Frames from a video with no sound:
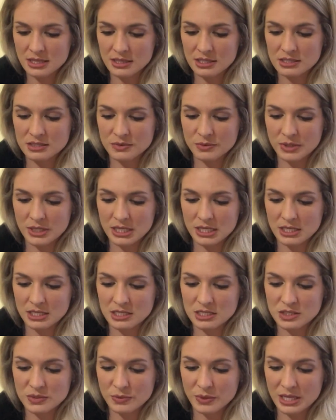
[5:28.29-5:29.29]
This one
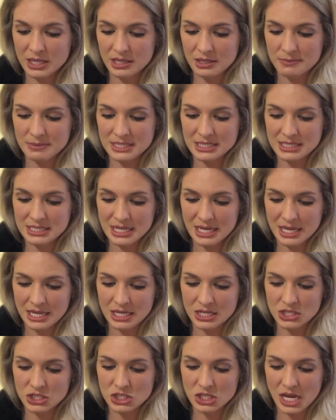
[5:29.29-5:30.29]
is sweet lemon
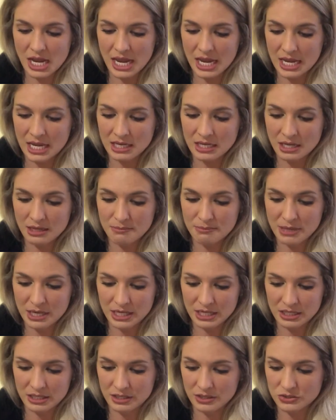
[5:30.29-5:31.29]
sage hand and
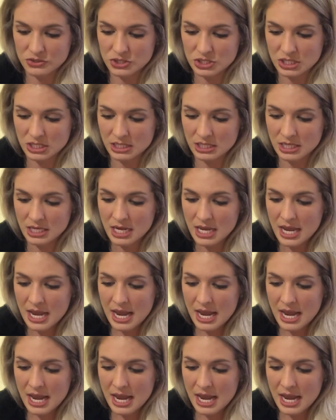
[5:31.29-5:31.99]
body lotion.